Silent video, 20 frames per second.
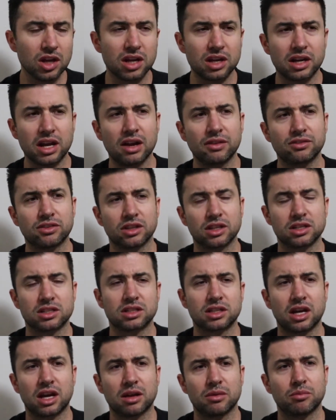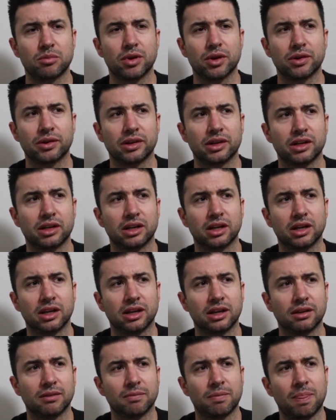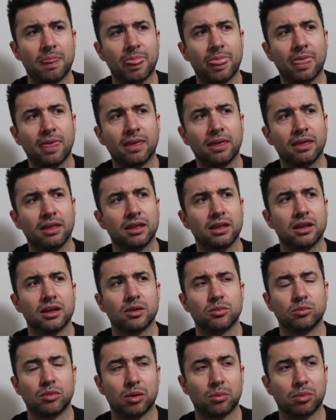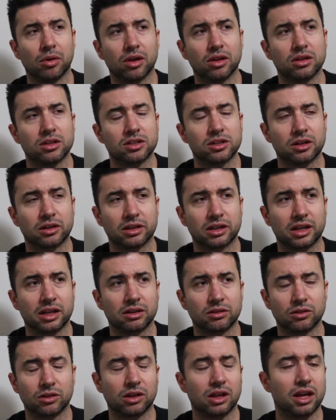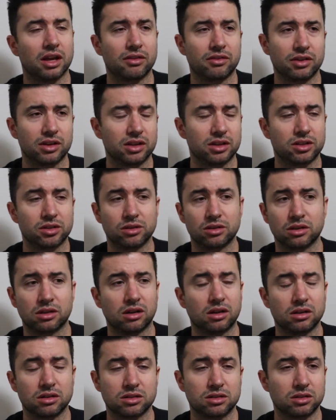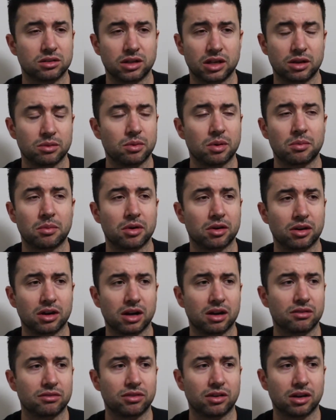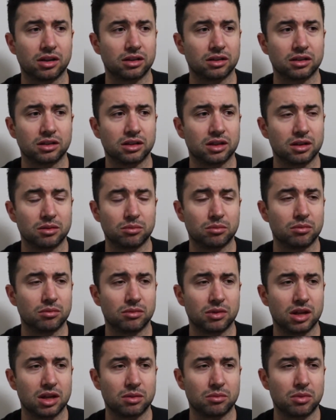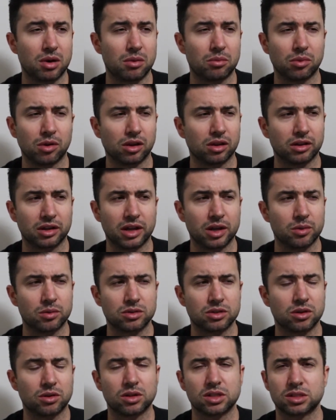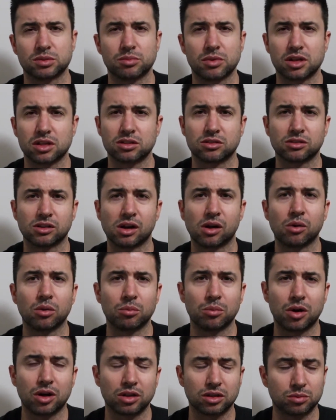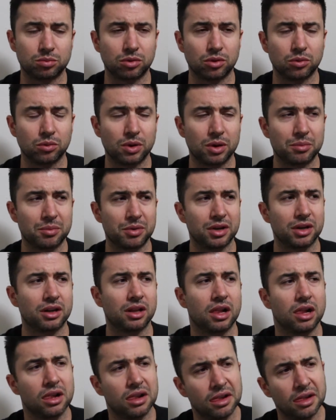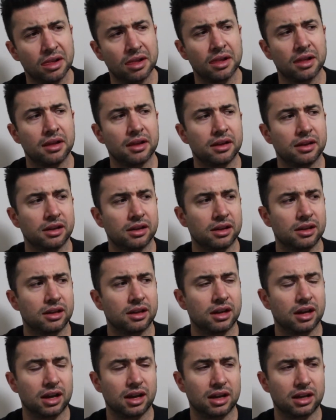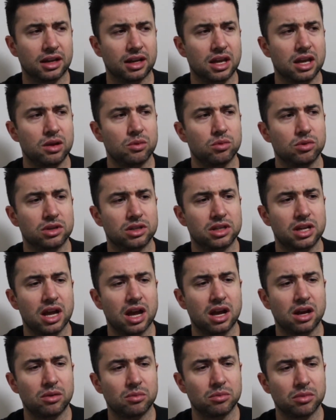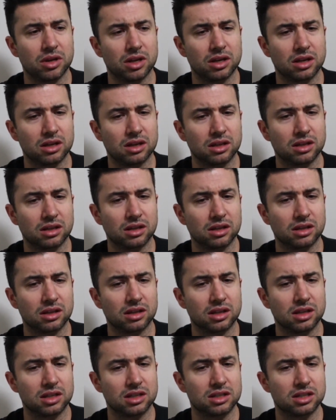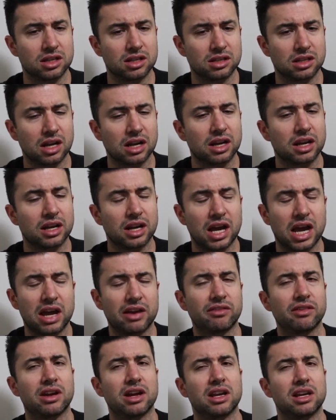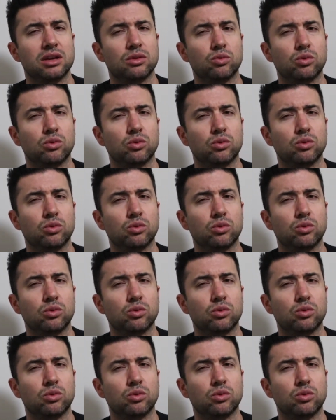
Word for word: And after this time period, uh, my brother started getting real heavy into it also, him and my grandfather. And, and my brother, he was always messing around with multiple women. And he would tell me, he says, I could have any